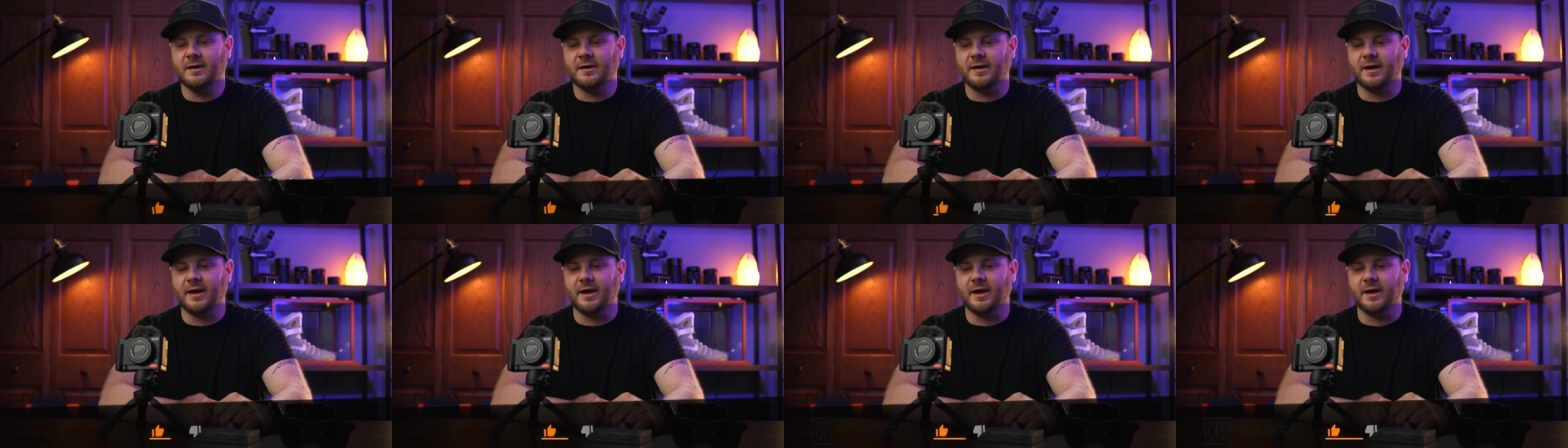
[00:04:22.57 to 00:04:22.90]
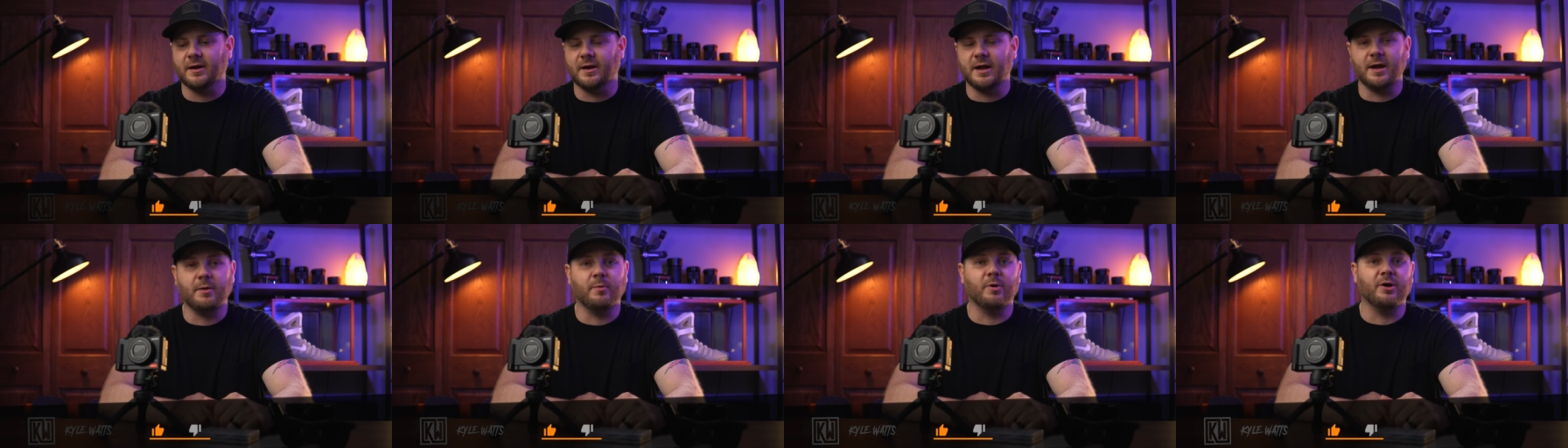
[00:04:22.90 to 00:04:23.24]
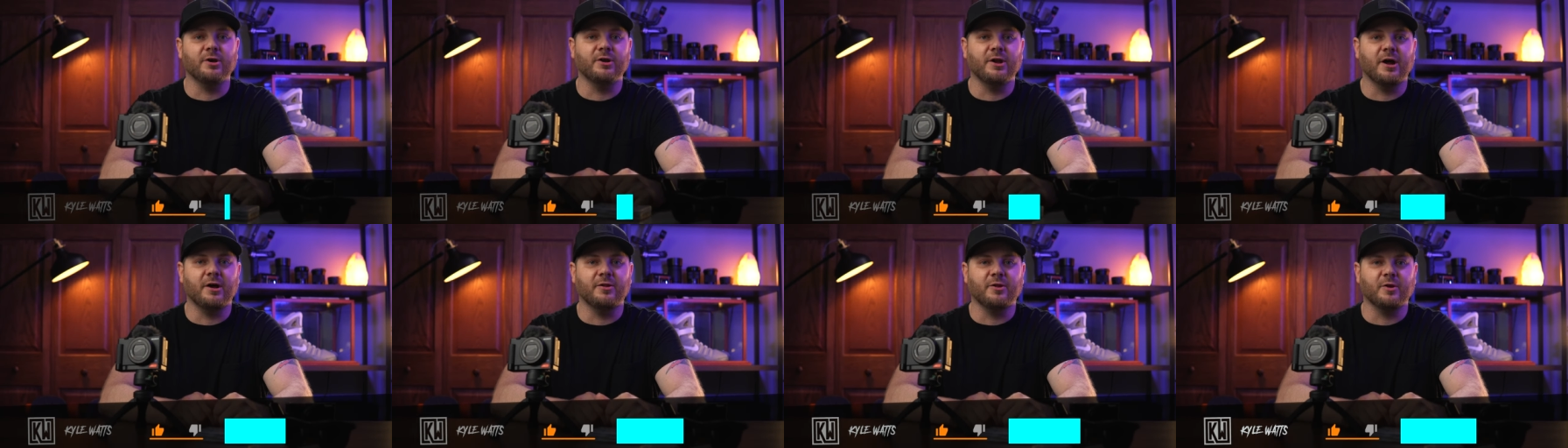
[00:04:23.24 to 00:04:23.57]
And hey, while
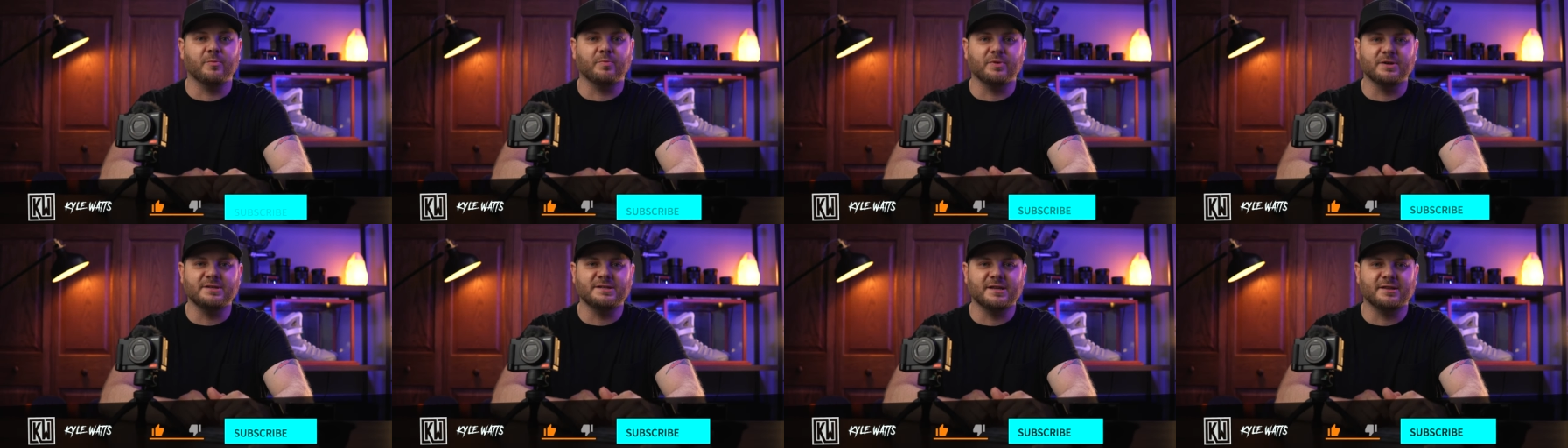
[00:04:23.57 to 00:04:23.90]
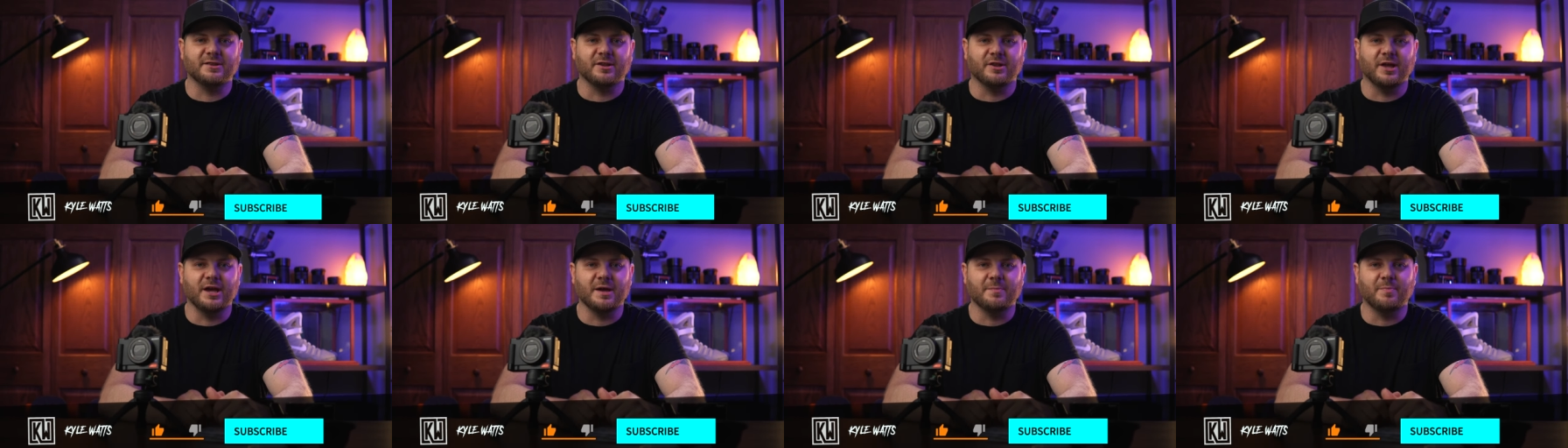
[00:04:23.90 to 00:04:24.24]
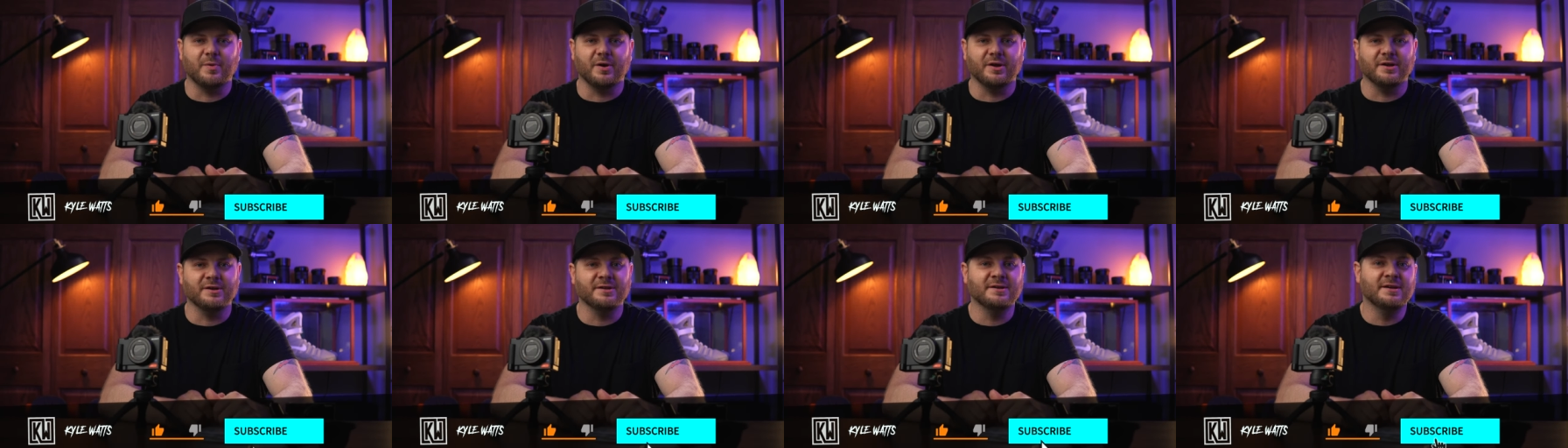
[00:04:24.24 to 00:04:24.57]
you're down there, please hit the like
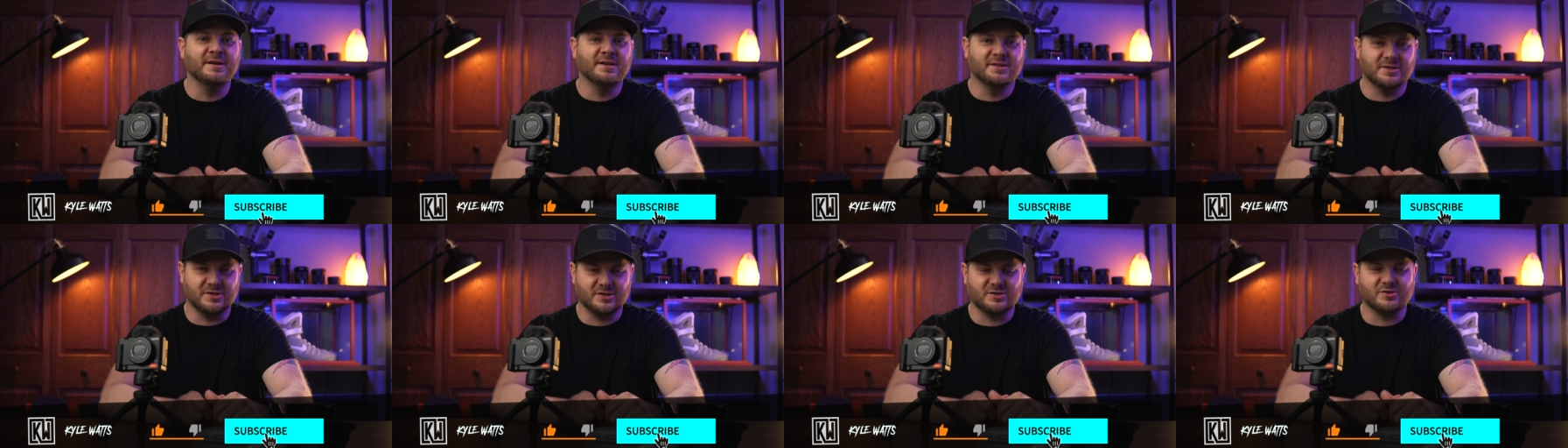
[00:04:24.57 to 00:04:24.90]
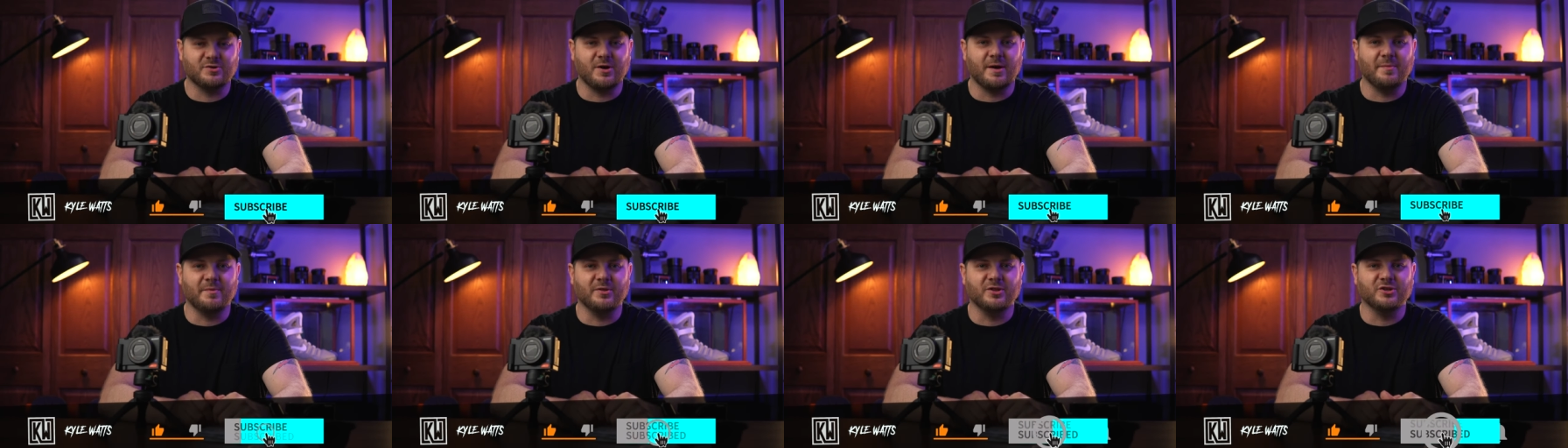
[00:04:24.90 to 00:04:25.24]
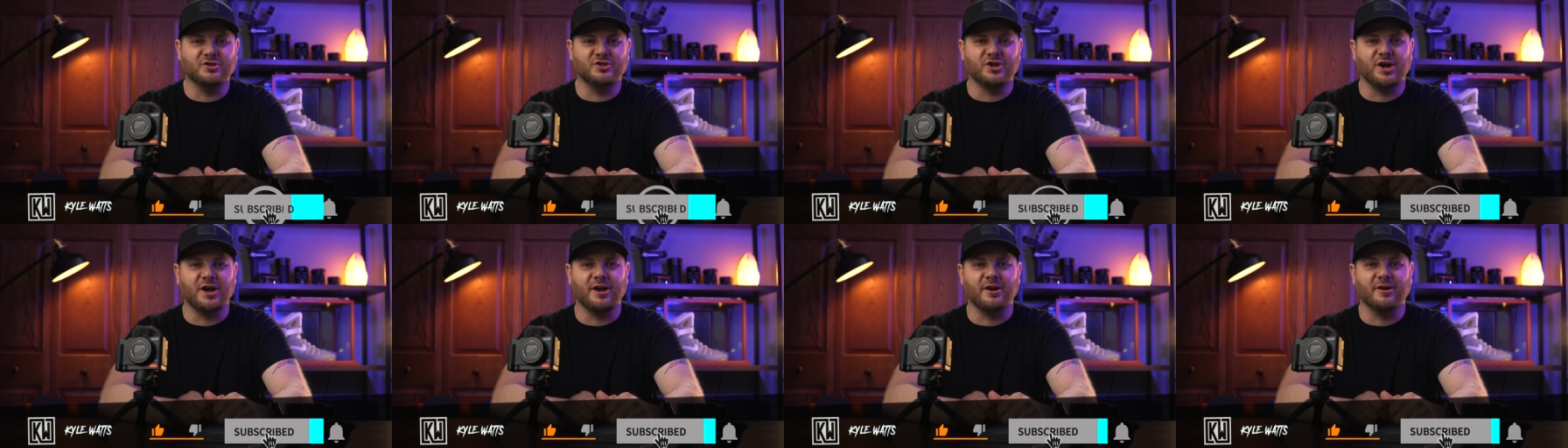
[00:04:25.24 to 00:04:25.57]
button, subscribe to the
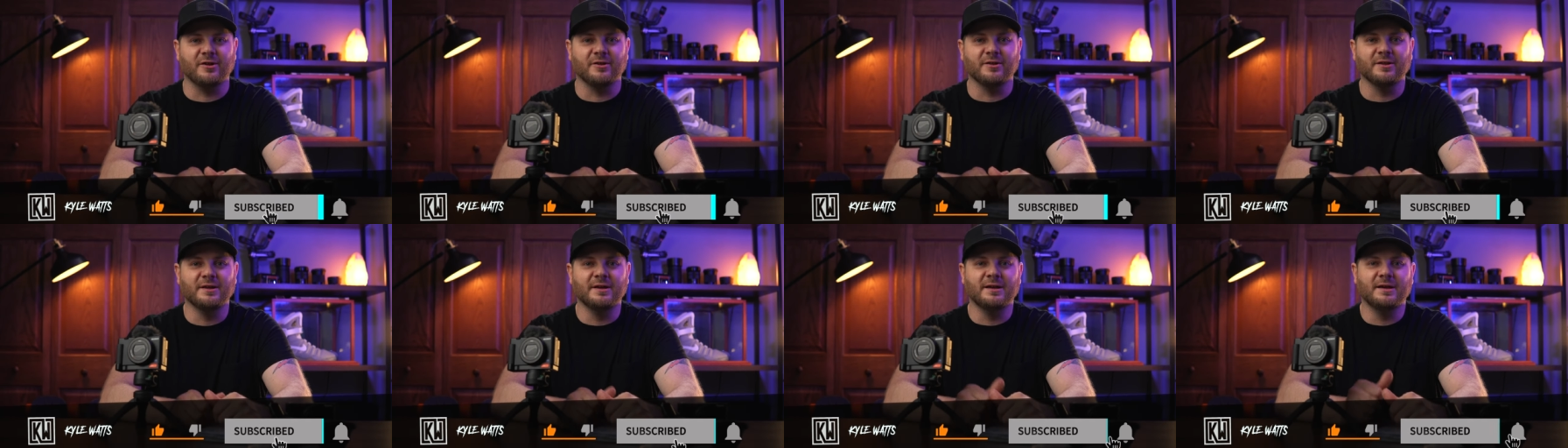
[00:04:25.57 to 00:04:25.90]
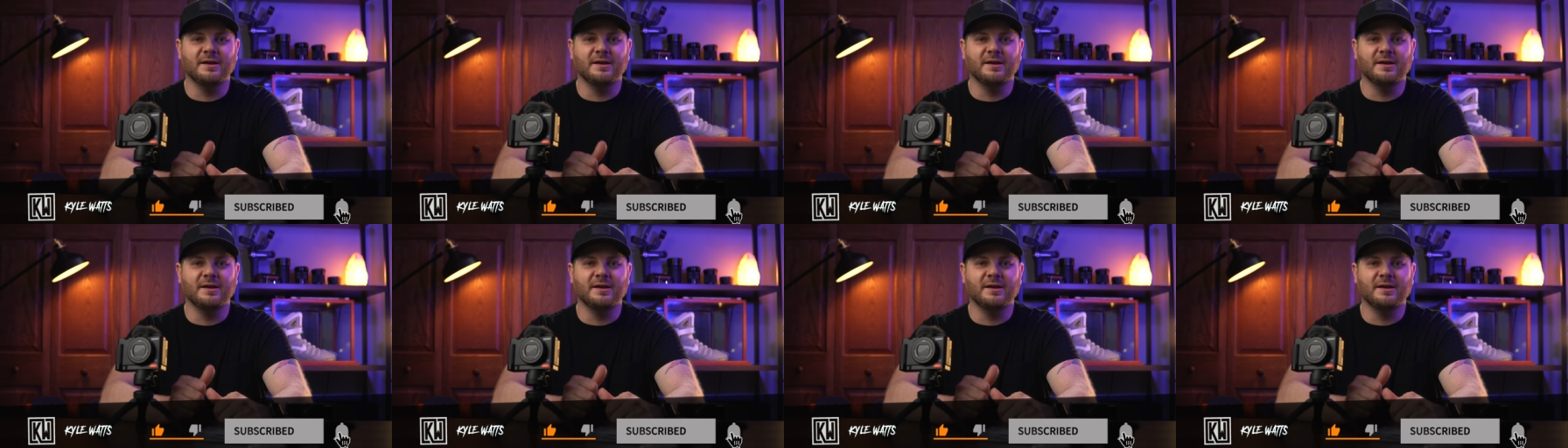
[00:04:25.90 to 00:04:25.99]
channel,